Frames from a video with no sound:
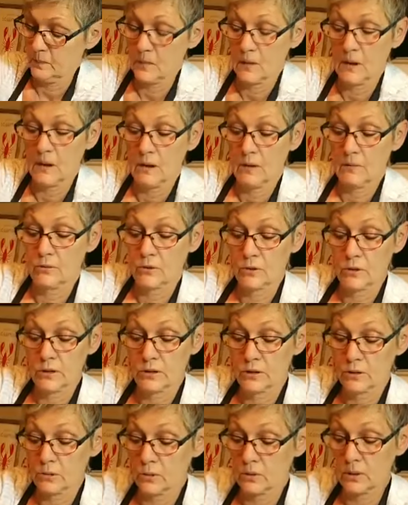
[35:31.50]
after I
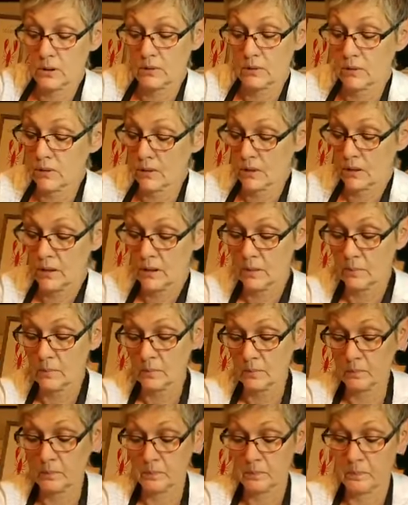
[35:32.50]
total everything up.
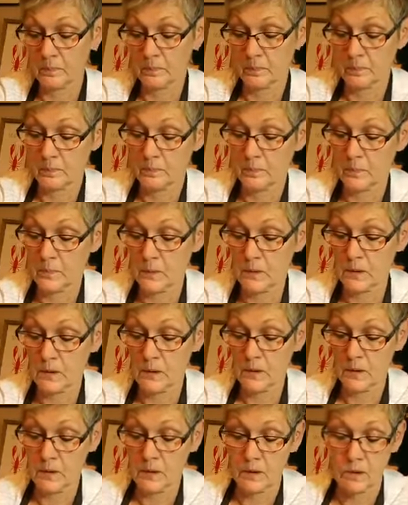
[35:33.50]

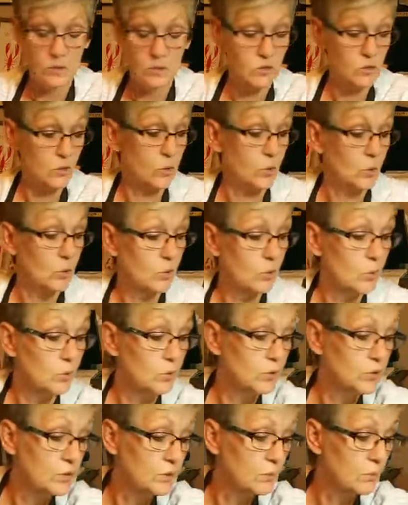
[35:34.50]
So
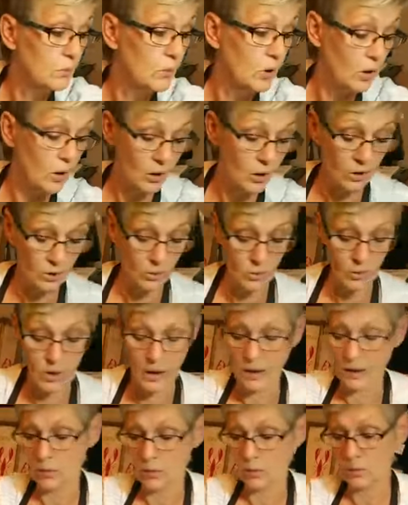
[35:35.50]
tomorrow
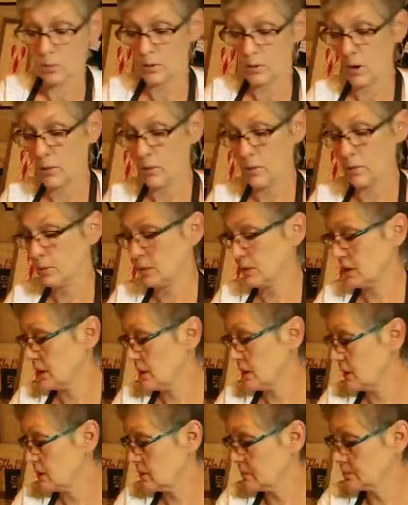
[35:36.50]
I will probably